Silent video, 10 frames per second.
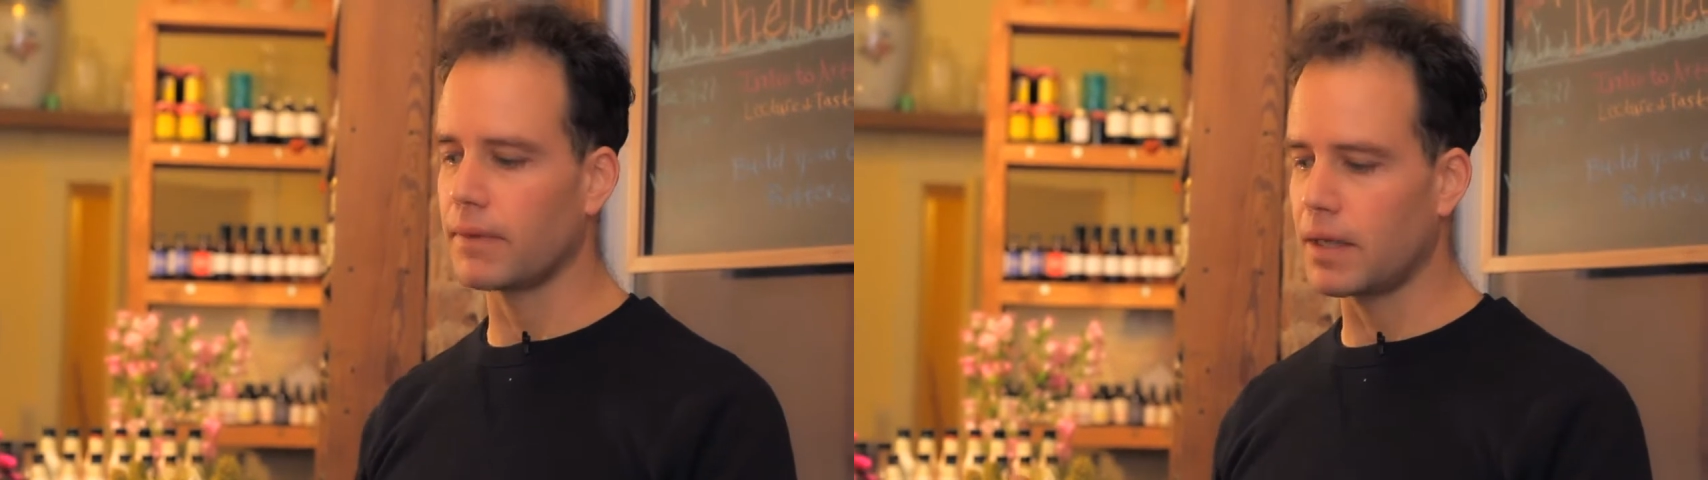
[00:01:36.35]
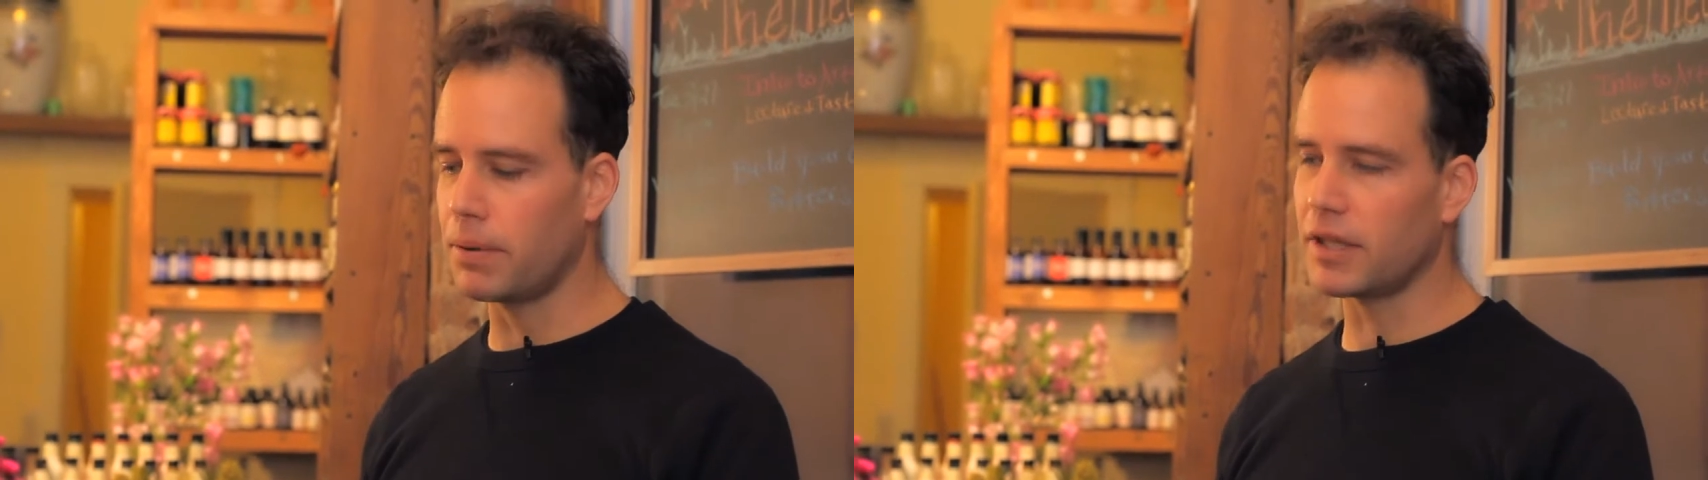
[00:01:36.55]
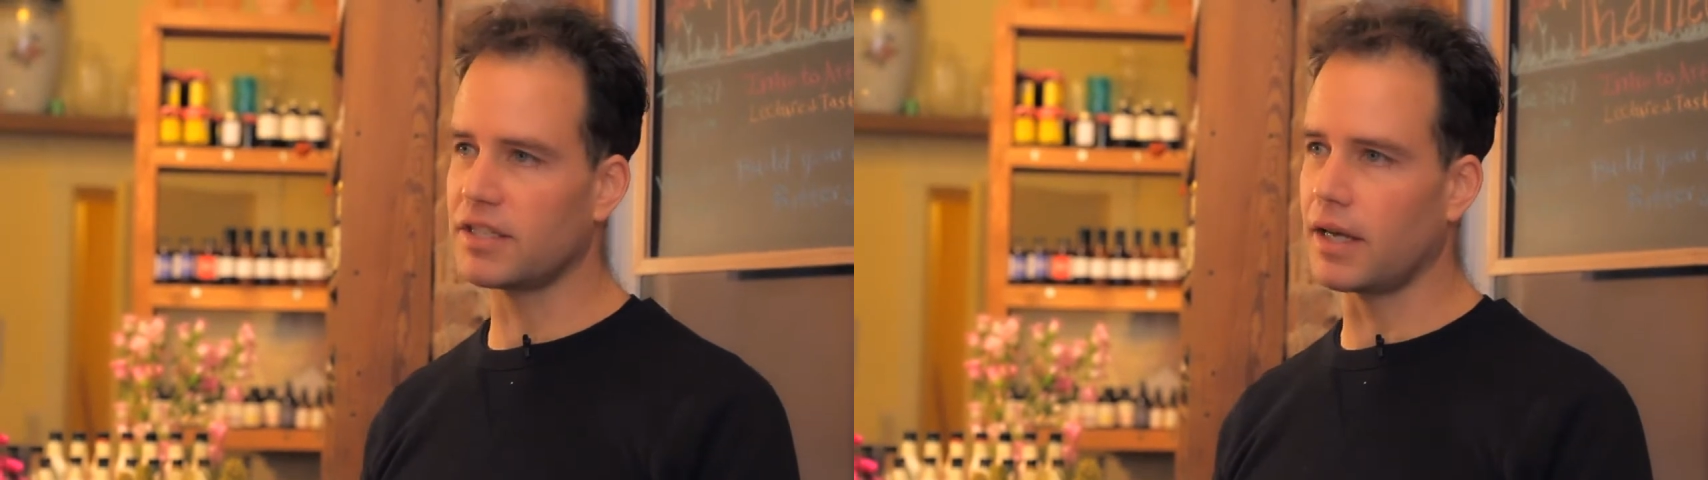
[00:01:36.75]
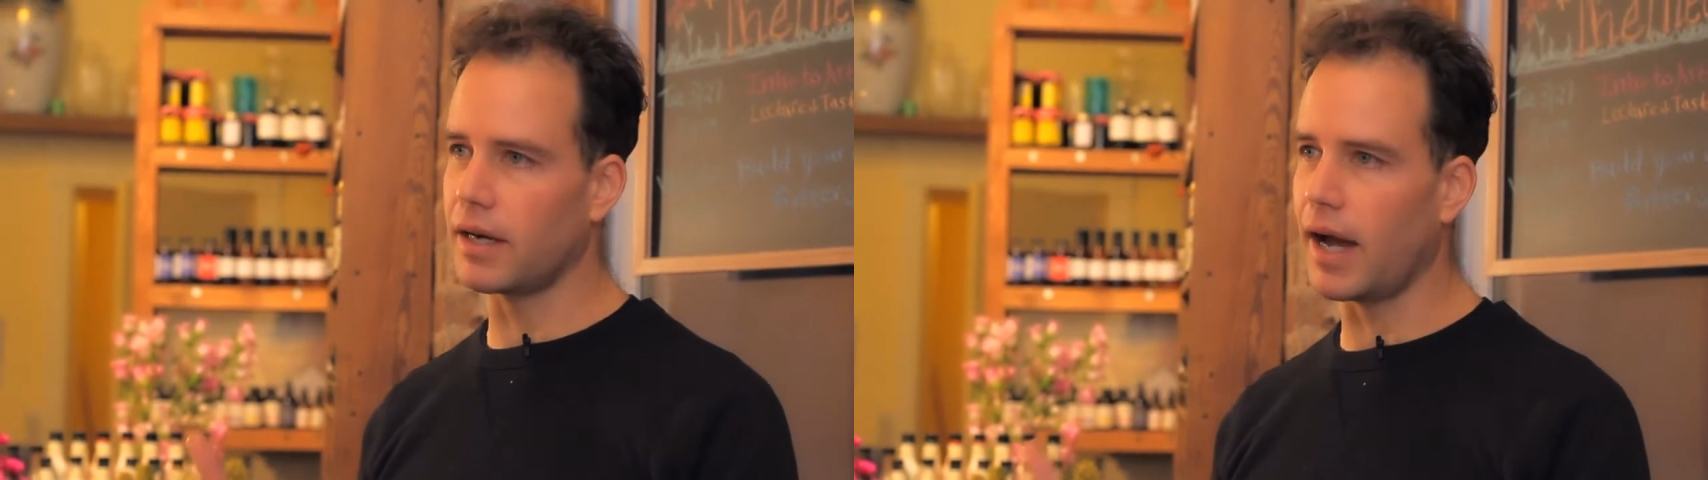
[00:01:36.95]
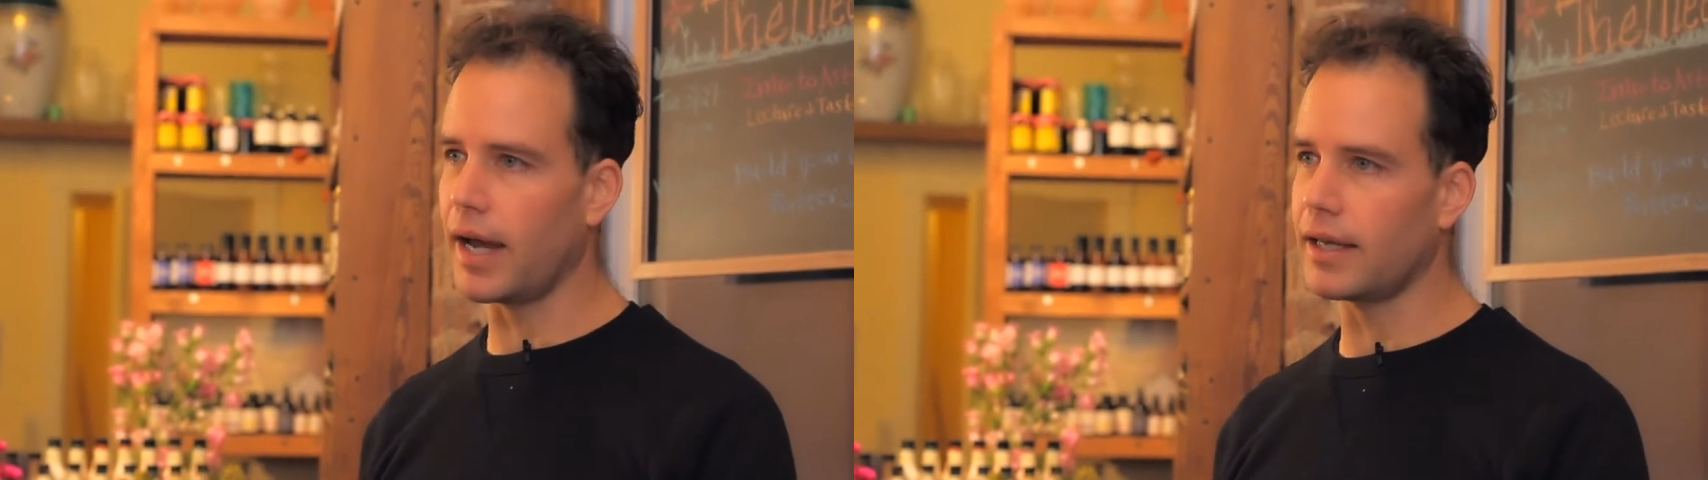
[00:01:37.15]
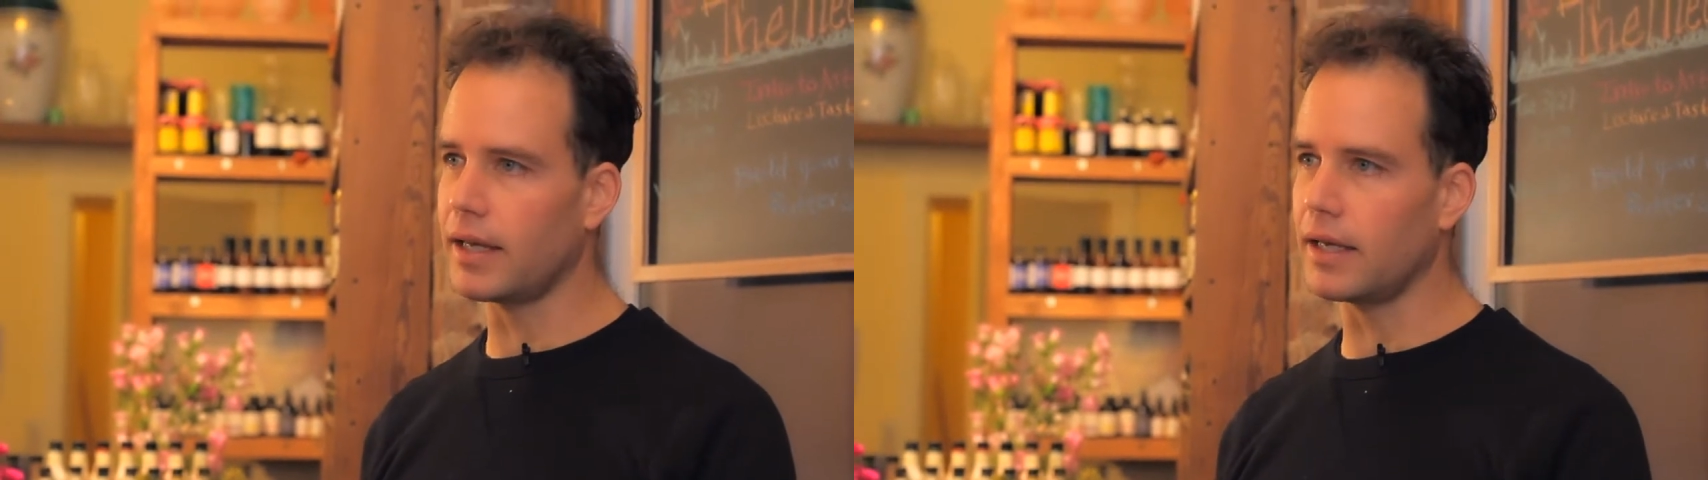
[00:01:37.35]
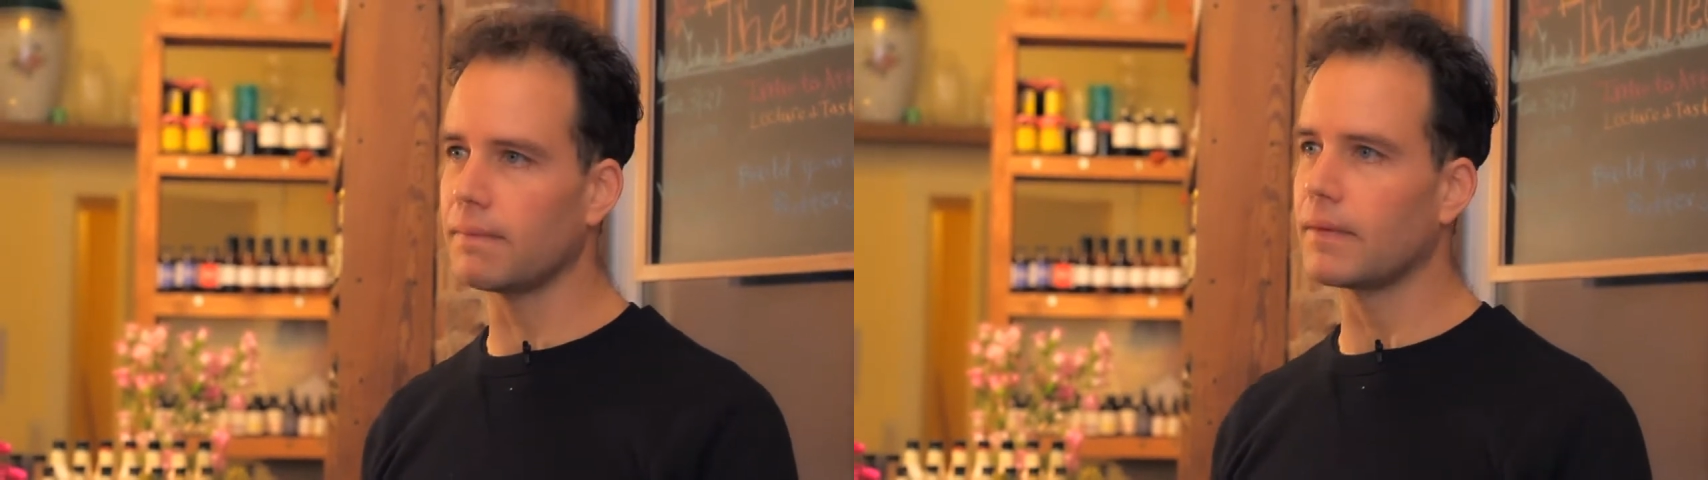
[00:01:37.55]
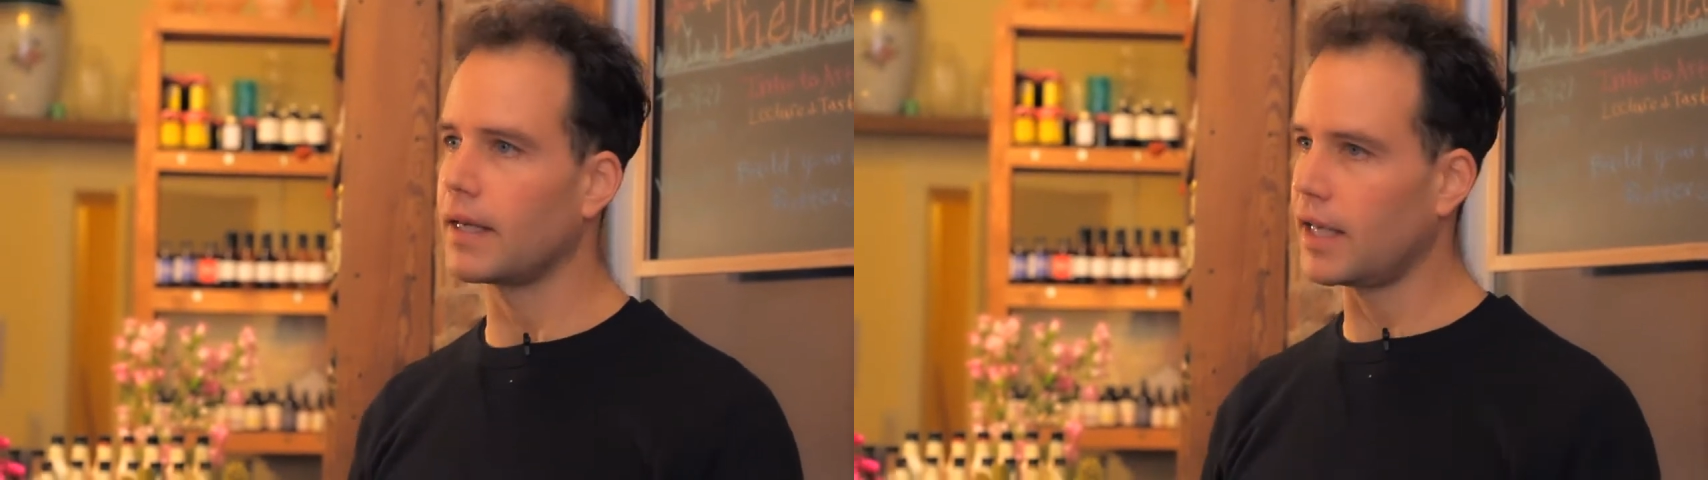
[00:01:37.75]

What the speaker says: You put this on high heat,